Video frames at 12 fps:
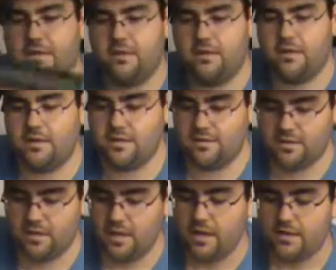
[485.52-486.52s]
in it. That's just
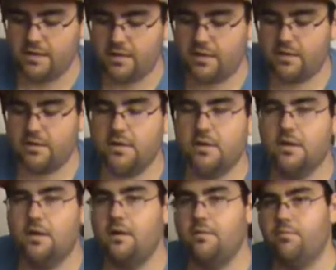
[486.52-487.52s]
not
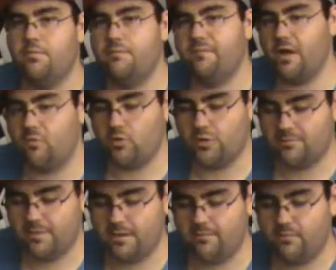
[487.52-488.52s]
valuable
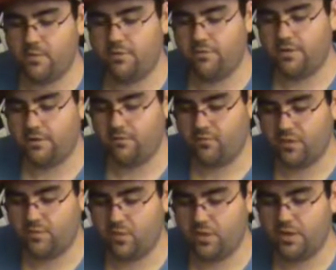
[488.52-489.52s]
enough game for me to
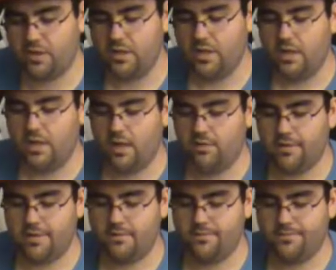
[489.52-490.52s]
resurface. But
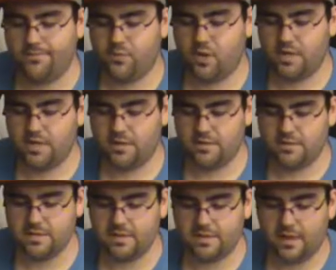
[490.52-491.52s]
anyways, I'll probably toss the
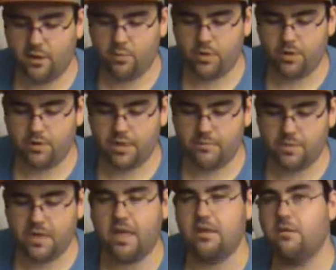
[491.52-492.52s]
disc out, but I'll keep
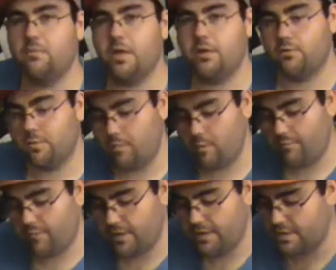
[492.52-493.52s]
the case and manual, and maybe I'll
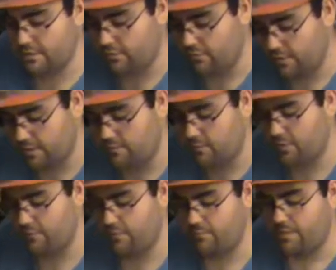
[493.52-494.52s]
find a disc only somewhere
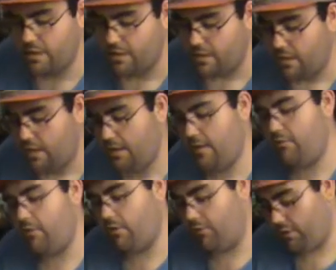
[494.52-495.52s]
of it that
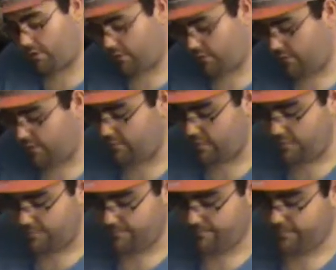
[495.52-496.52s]
will work. So
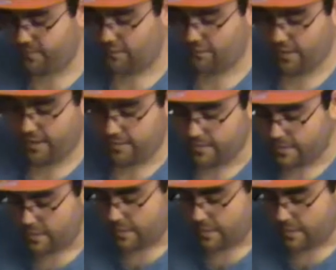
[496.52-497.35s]
anyways, not bad.